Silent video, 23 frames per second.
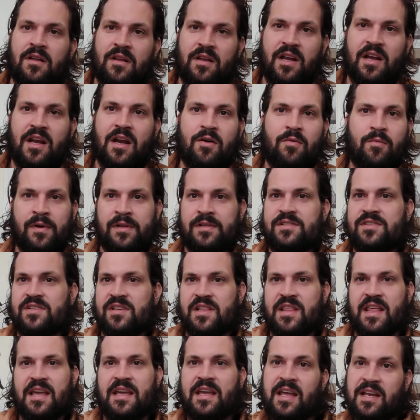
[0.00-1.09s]
Once
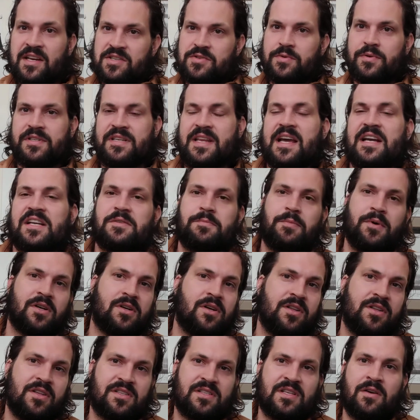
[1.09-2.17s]
they get into a textbook,
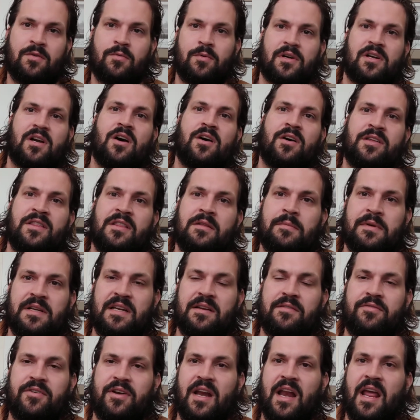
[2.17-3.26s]
all of a sudden we're calling them a
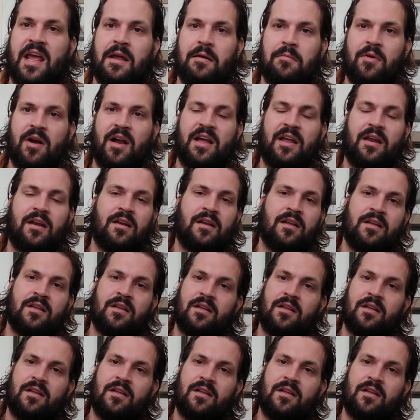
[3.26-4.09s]
different name, right?